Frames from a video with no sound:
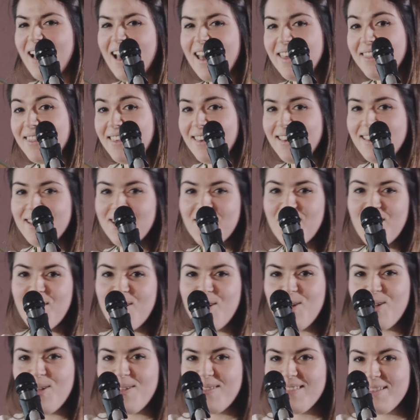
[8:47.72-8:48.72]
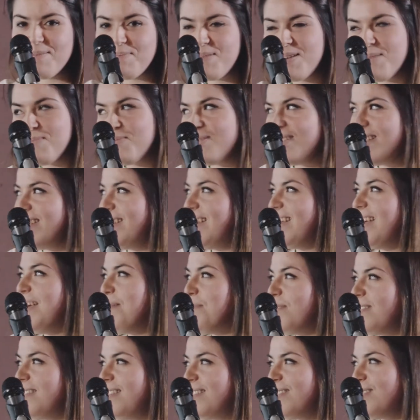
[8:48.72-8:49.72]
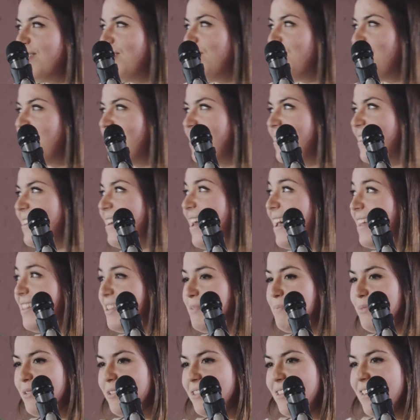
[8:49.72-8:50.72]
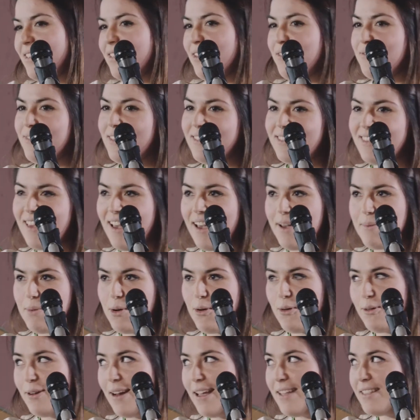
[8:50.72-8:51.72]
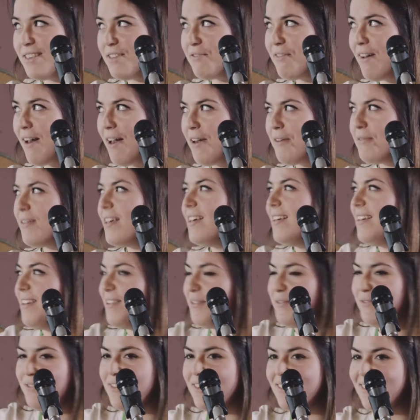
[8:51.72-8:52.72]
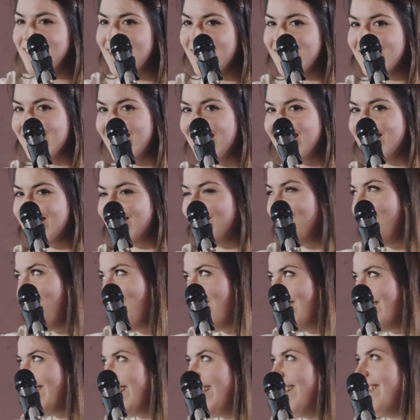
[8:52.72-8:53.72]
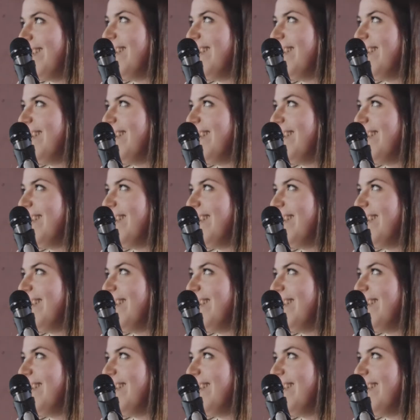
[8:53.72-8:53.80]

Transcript: think all the people in the games industry, the 90% of the time, or 95, feel like that there.